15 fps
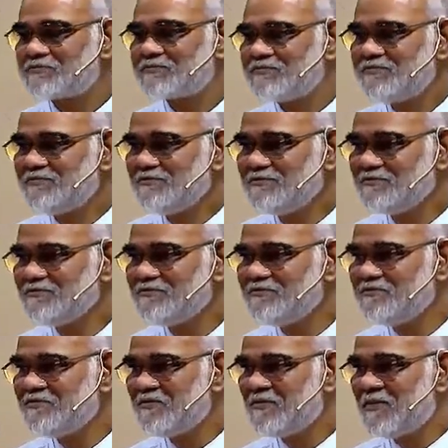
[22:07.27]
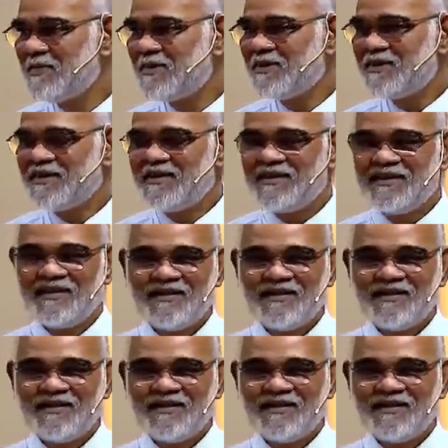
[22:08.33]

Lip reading: No one is speaking in this clip.